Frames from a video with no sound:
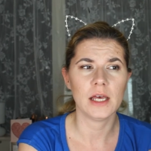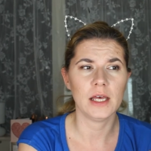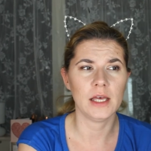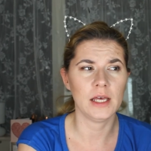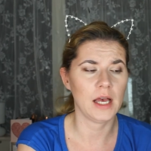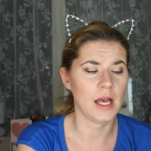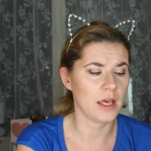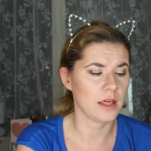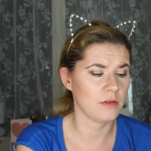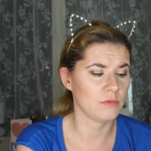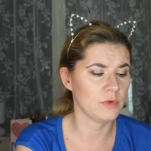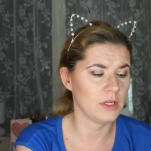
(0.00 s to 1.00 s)
uh,
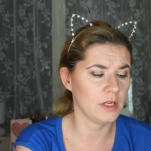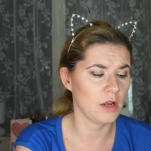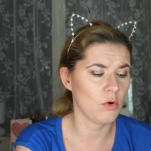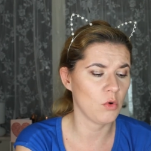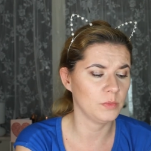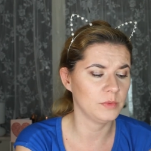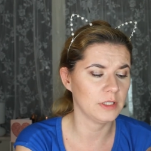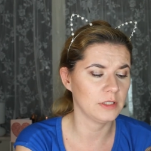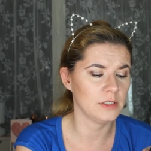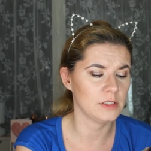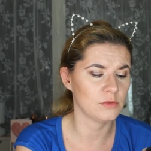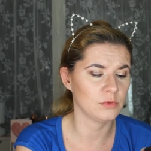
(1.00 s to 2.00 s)
I really hope
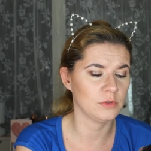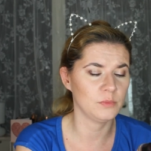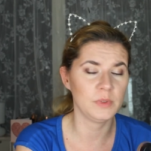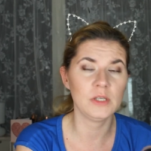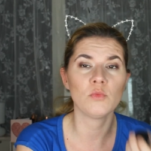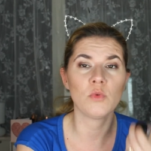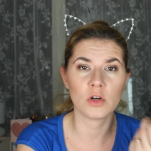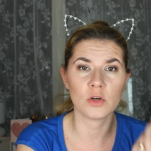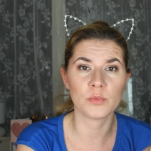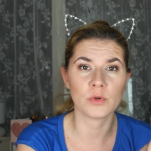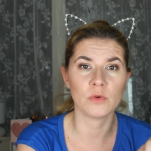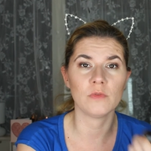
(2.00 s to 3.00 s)
that this would be
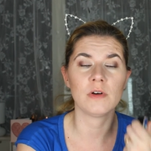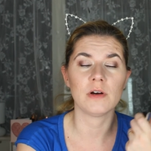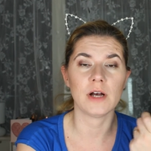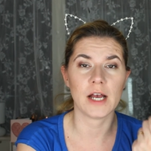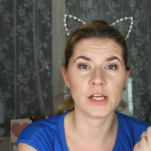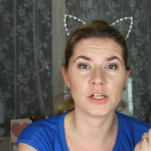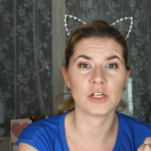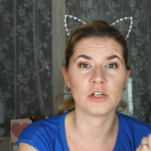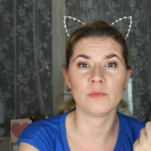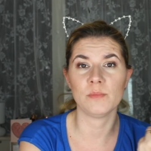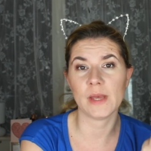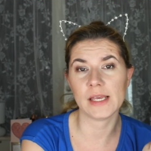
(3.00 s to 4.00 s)
waterproof
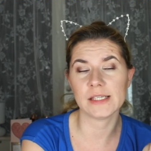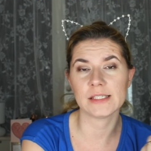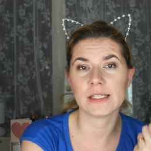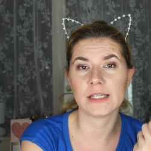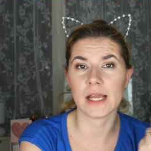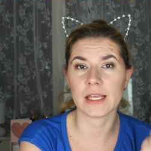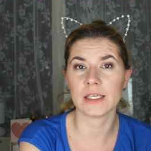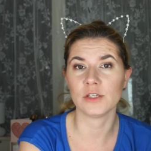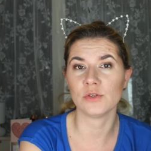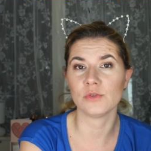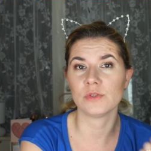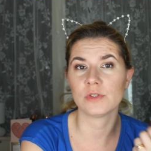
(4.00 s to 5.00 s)
eyeshadow base that I can
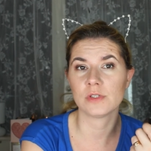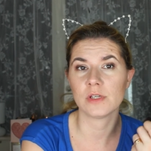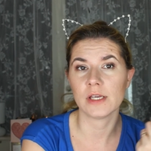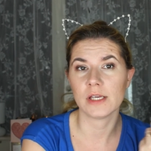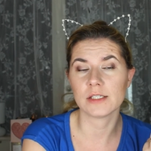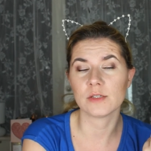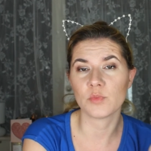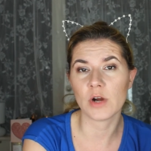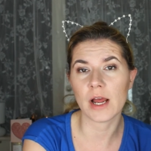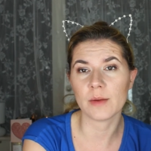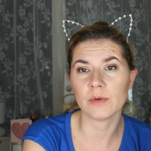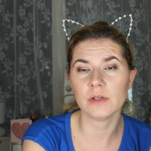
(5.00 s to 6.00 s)
use as a
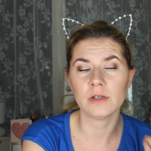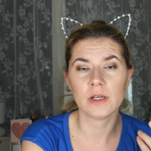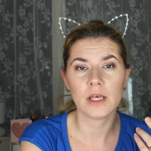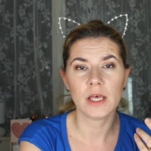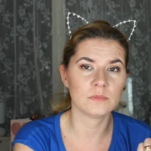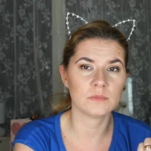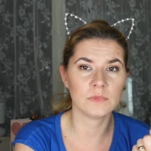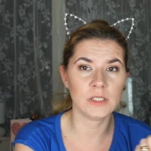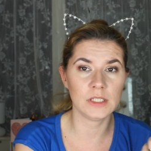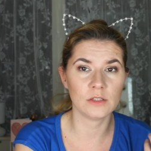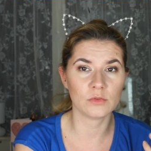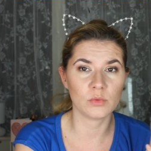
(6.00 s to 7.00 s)
primer.
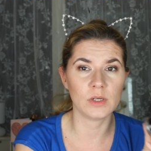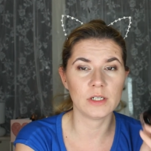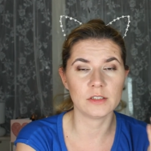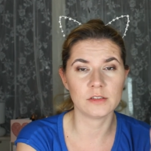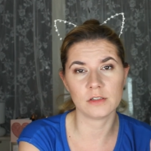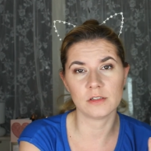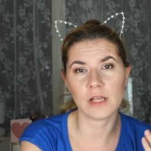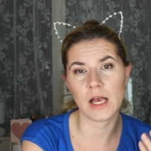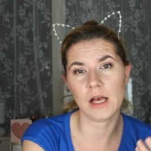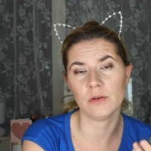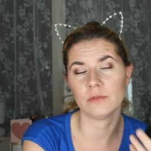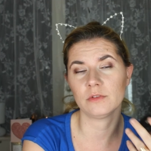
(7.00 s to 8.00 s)
Didn't really turn
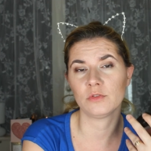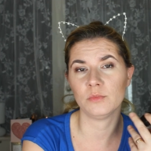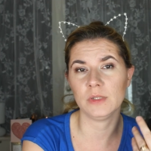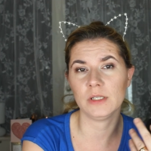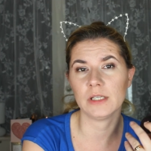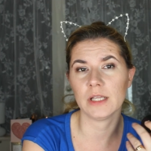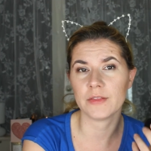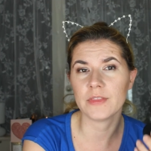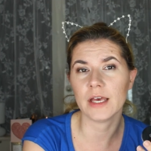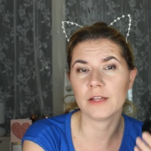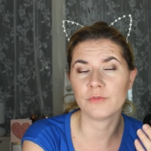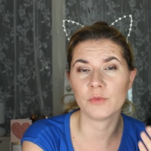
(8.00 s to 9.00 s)
out to be like
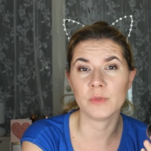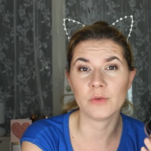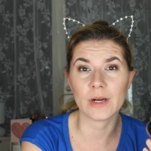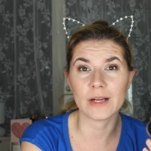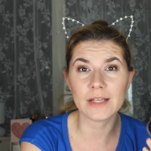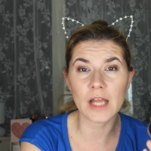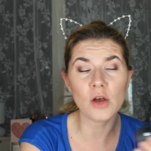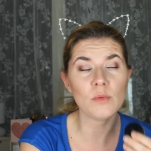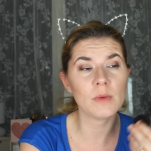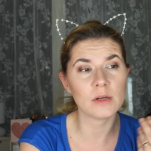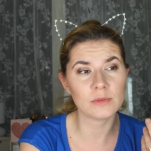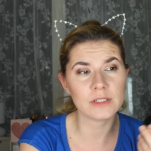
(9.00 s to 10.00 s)
that for me right
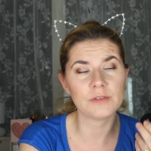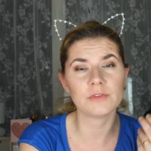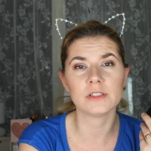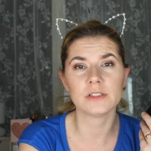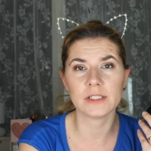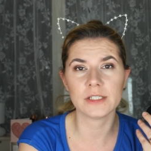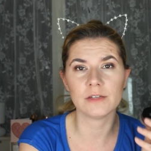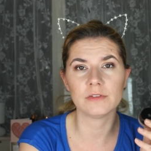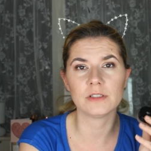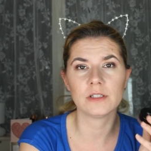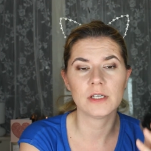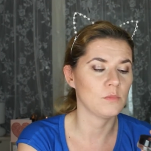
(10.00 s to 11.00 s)
now, but I will definitely give
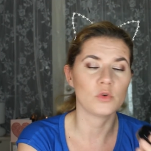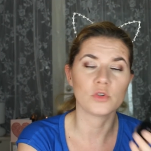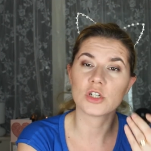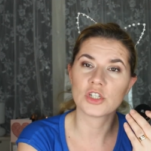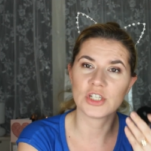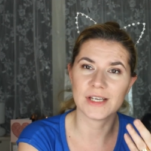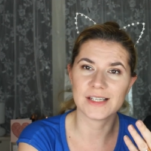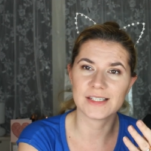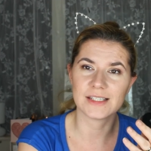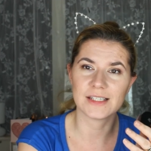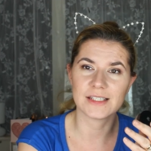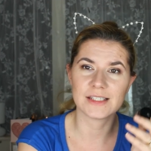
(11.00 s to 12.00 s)
it more
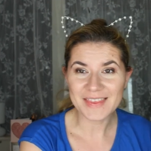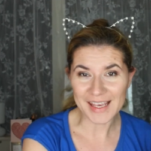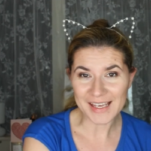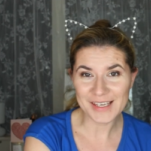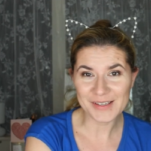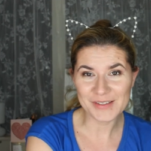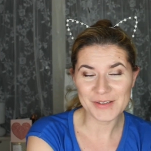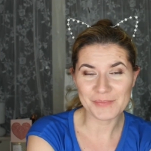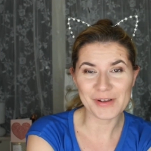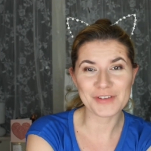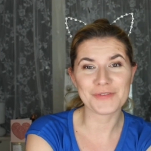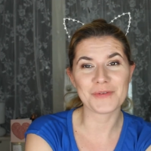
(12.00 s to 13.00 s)
chances. Thank you so
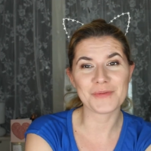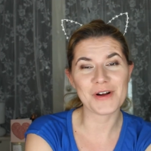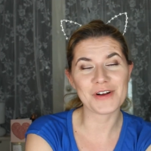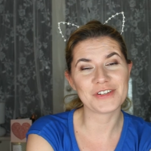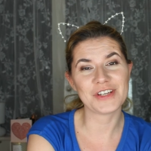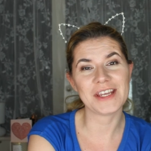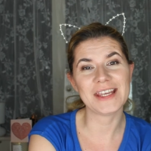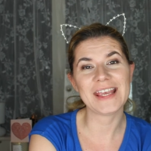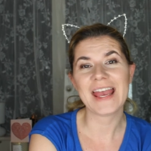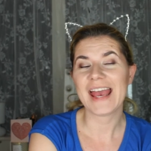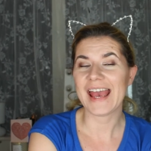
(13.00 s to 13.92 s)
much for watching